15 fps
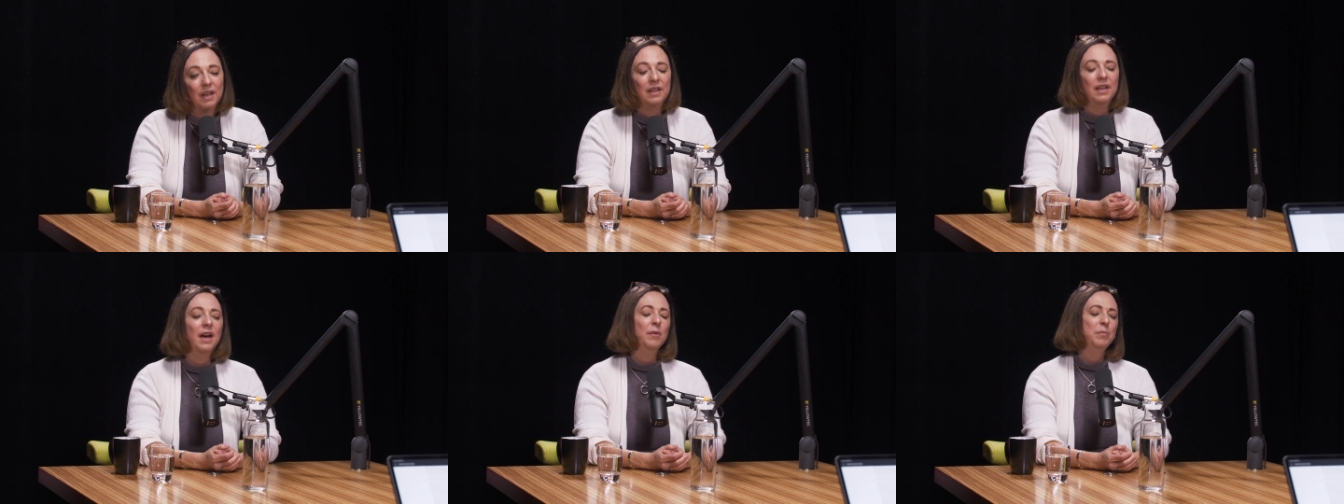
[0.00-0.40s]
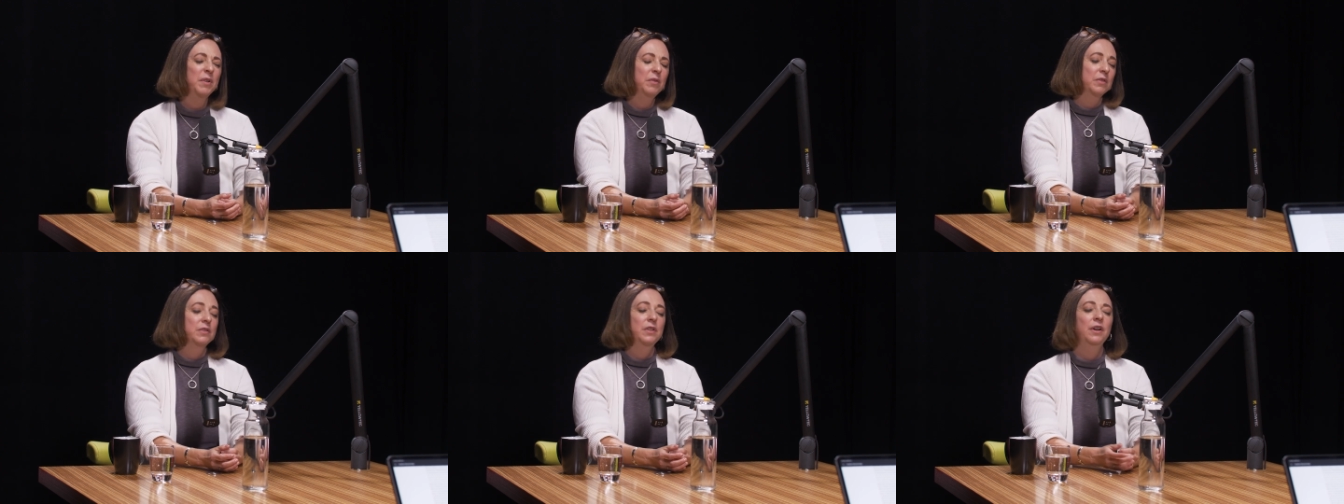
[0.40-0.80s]
yeah,
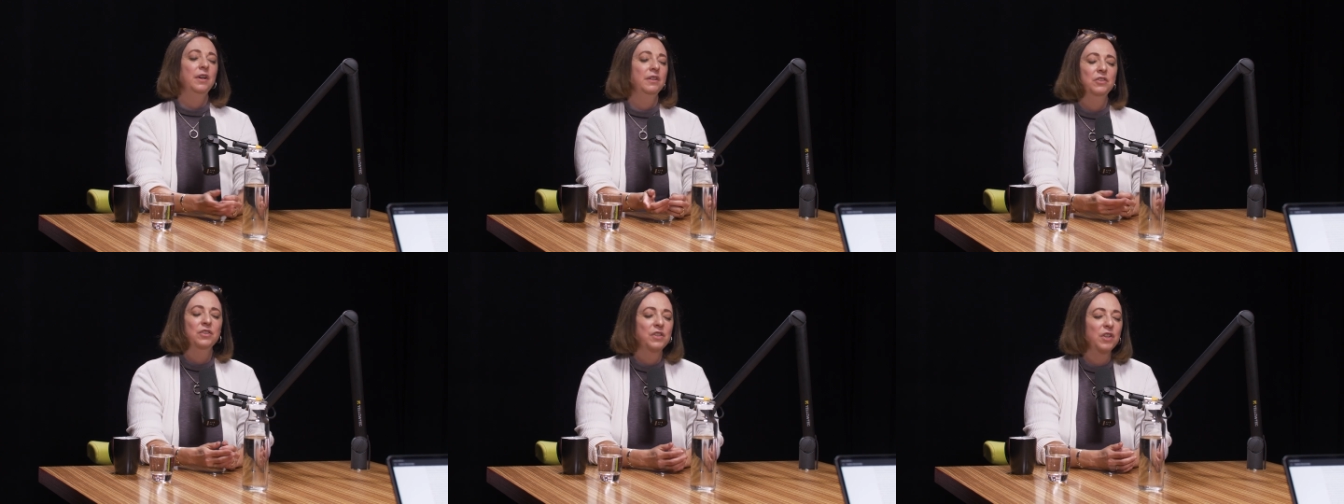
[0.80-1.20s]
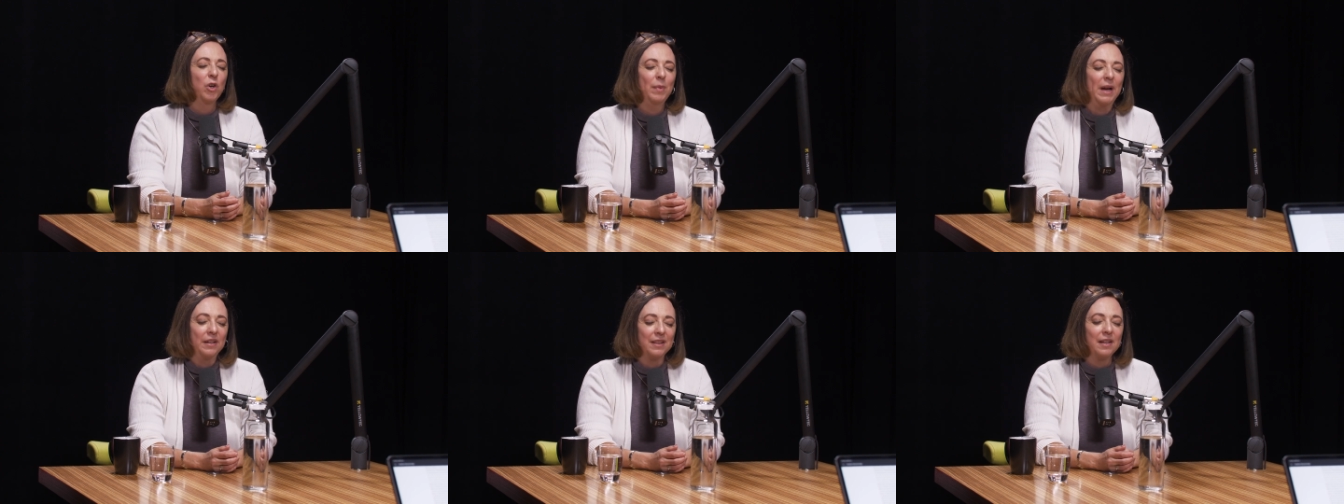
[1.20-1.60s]
but sorry, just to
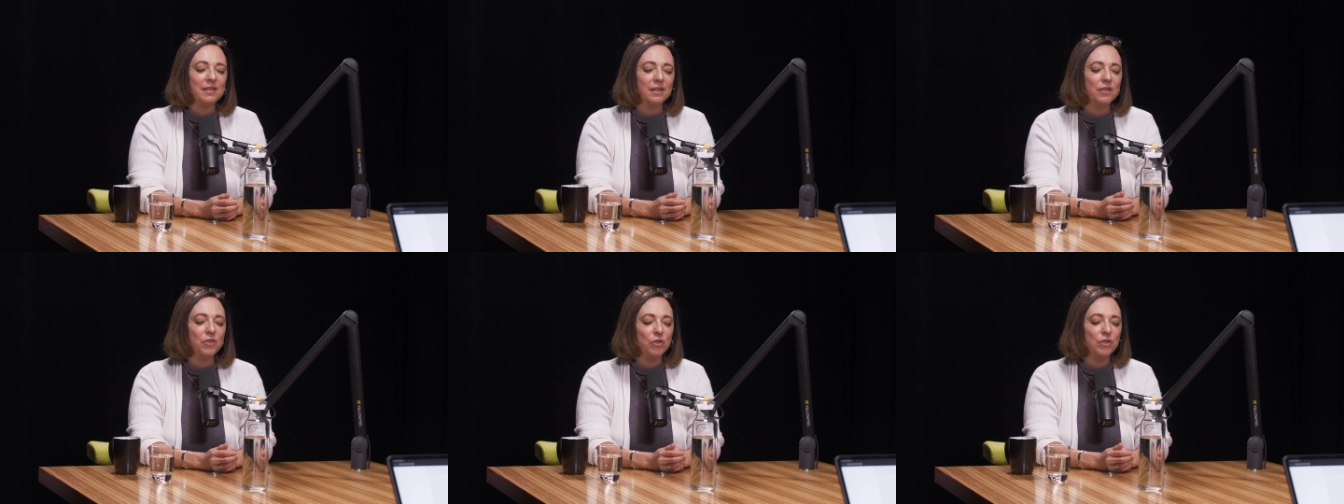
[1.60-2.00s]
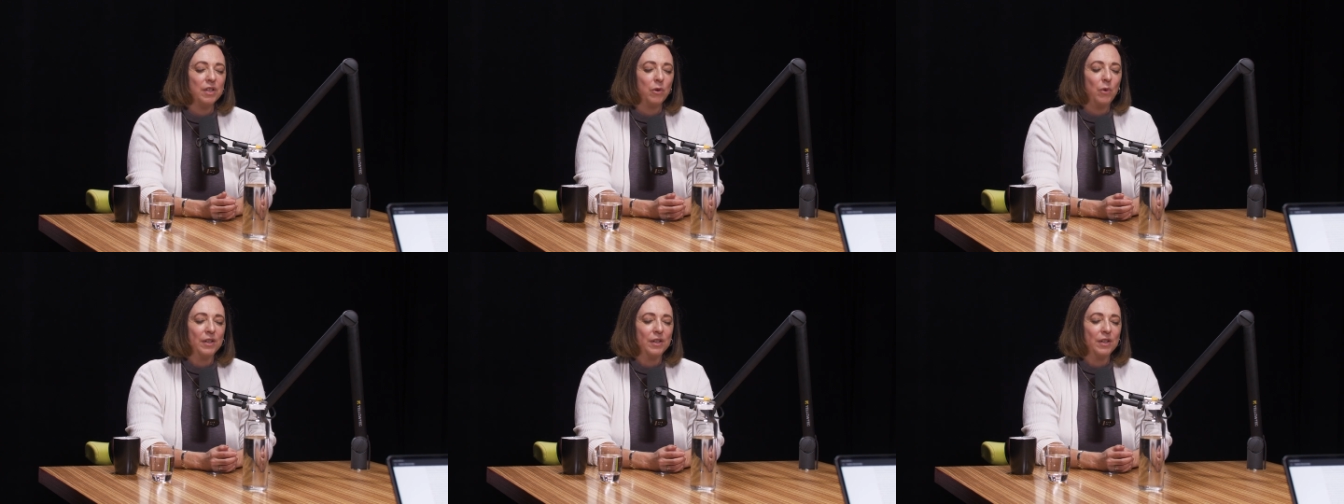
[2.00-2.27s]
go back, that's an interesting